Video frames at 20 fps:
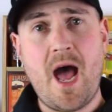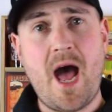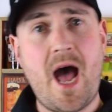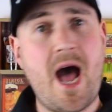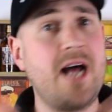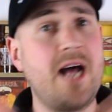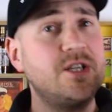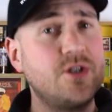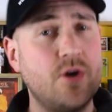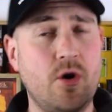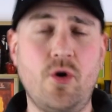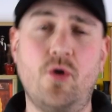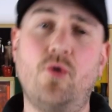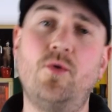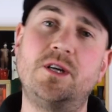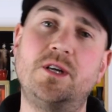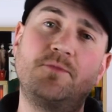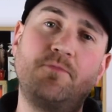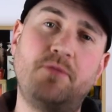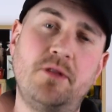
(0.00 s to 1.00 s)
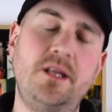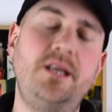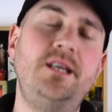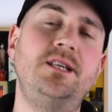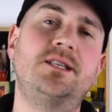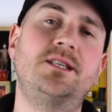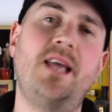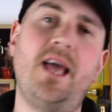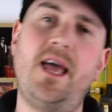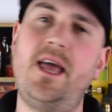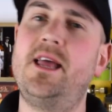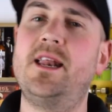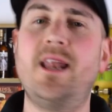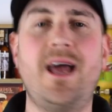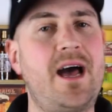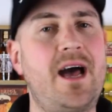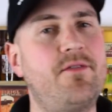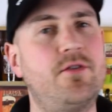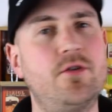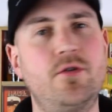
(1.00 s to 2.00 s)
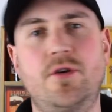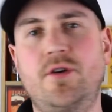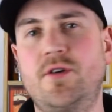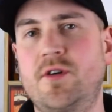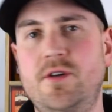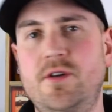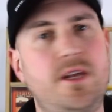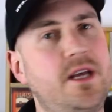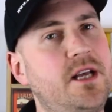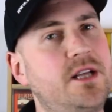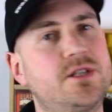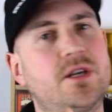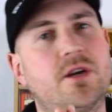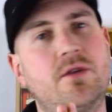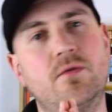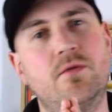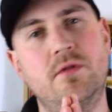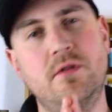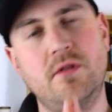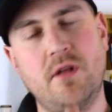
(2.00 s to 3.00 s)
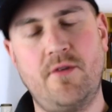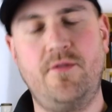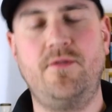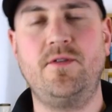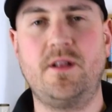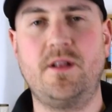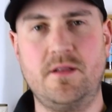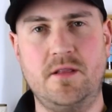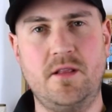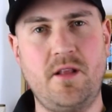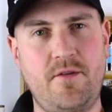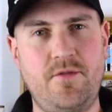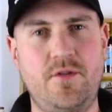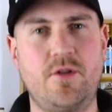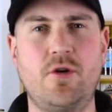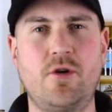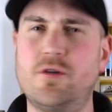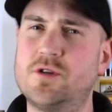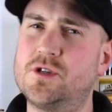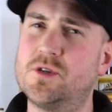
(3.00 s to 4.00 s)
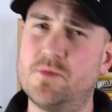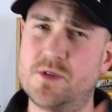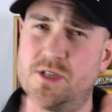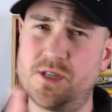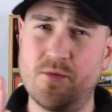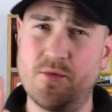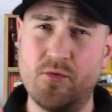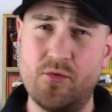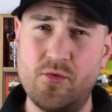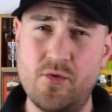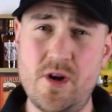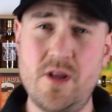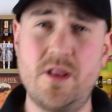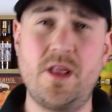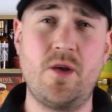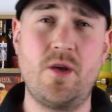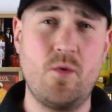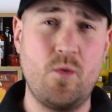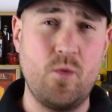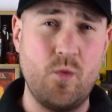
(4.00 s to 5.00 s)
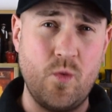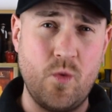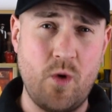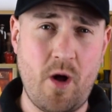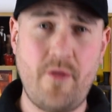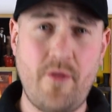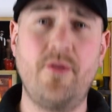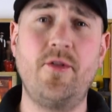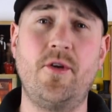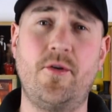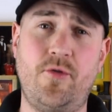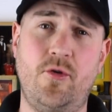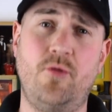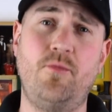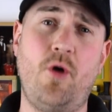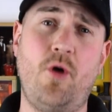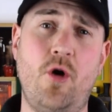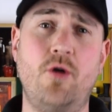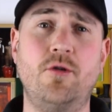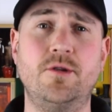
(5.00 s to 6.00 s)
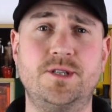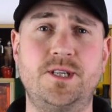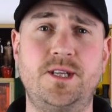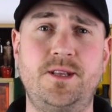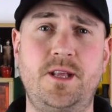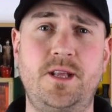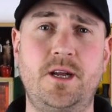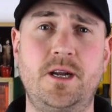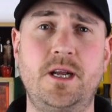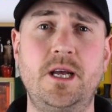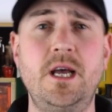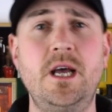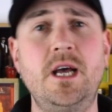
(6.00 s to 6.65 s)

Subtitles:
As always, please get in, have a look around. It's a lovely, lovely auction with some really wonderful bottles in there.